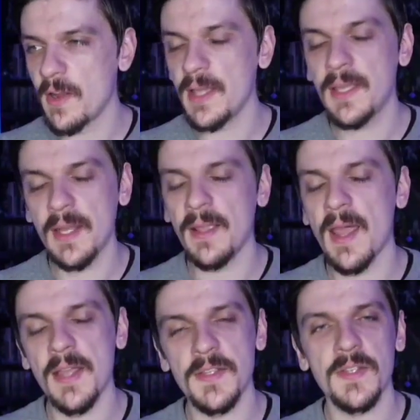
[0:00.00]
Again,
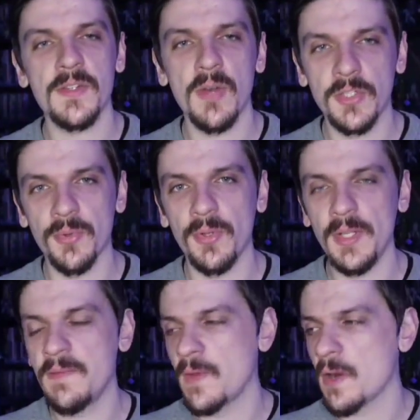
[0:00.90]
guys,
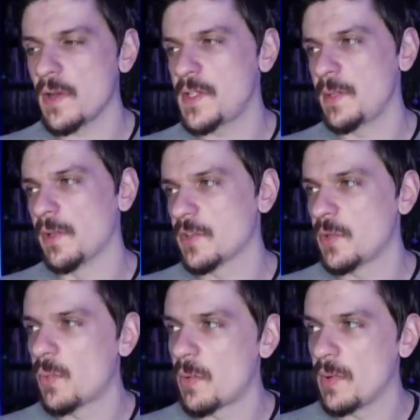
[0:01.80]
structurally very similar
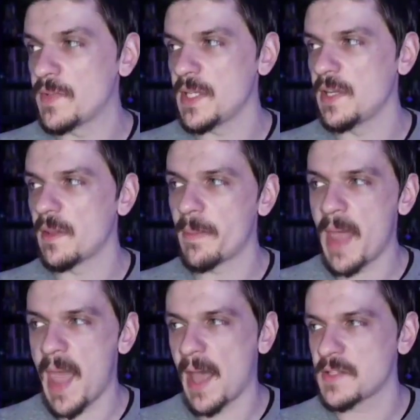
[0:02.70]
to what we've seen in the
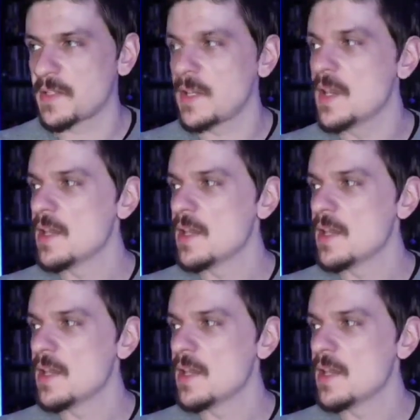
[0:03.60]
past.